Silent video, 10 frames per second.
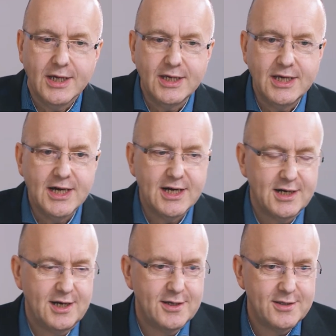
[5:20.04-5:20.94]

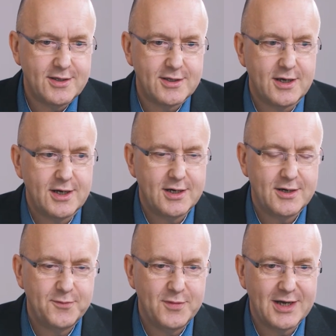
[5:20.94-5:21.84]
Yeah, and
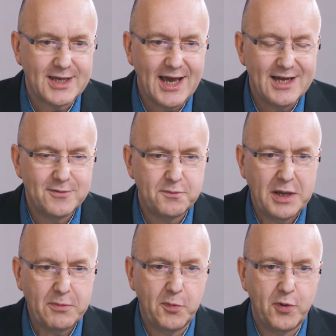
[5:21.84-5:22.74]
again,
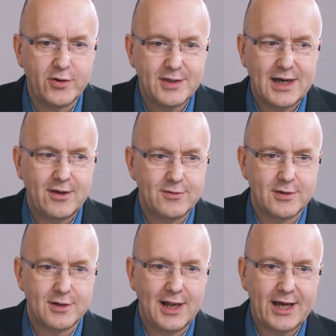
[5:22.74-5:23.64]
people point out
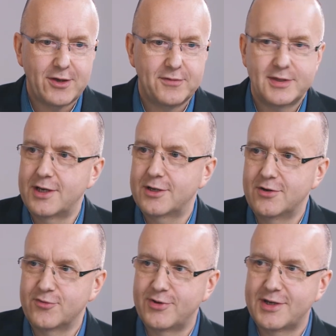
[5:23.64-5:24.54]
that lack of
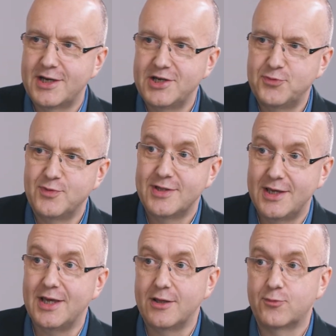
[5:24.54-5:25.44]
stakeholder engagement
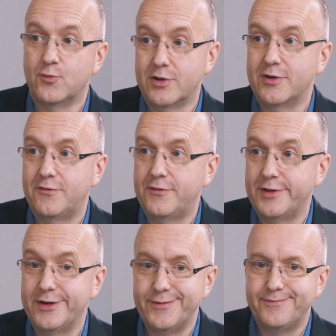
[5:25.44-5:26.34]
is one of
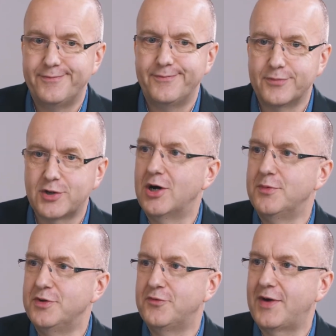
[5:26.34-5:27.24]
the
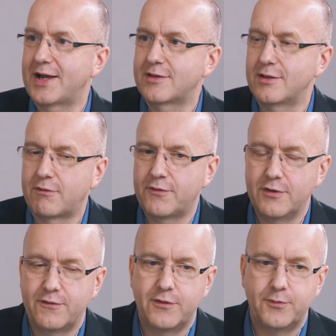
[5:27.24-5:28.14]
common factors
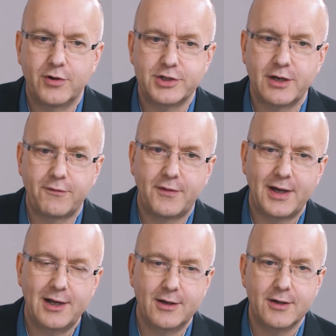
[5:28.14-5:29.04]
for project
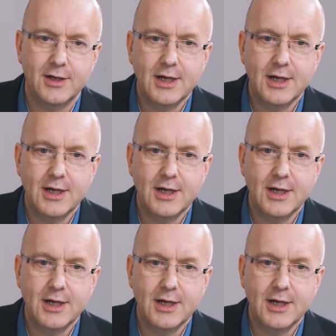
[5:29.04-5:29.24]
failure.